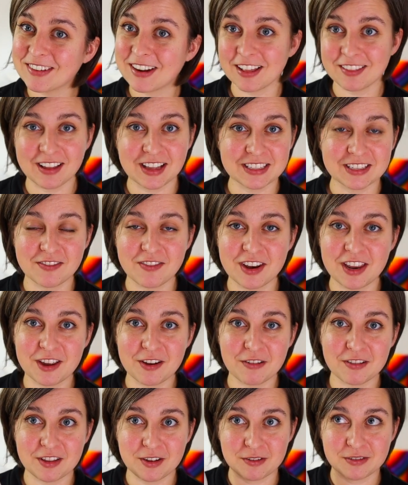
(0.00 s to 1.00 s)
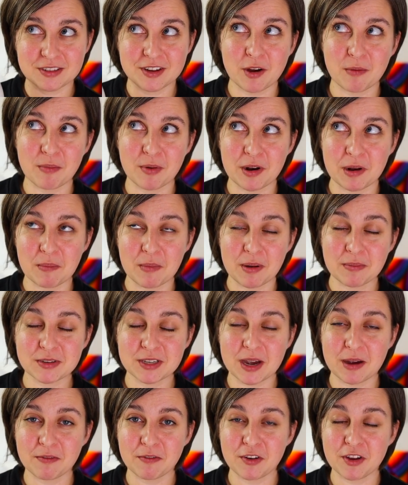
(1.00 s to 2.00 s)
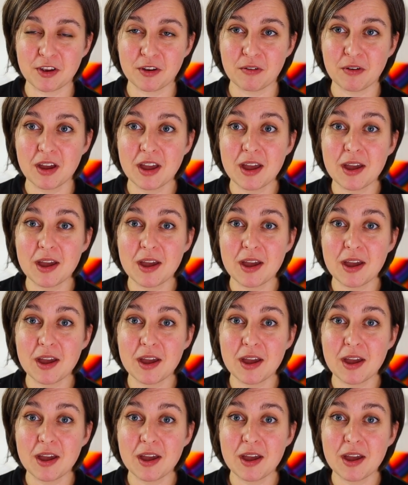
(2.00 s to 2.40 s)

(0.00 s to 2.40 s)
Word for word: Got lots of video on those, I'll put them up top for you.